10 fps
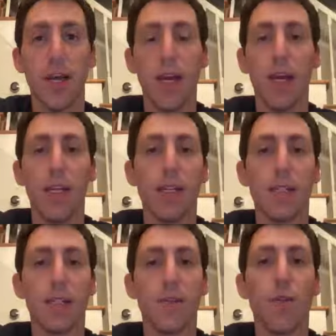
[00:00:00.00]
And
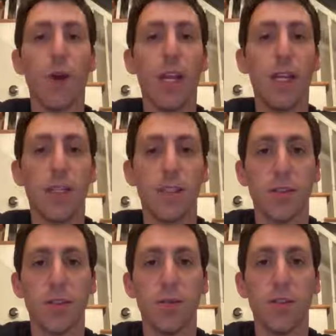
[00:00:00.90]
instead of waiting until
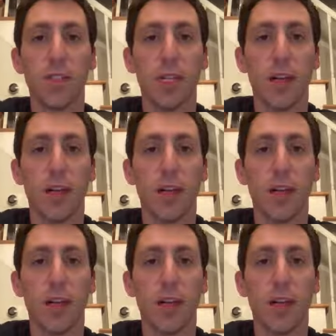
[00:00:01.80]
students get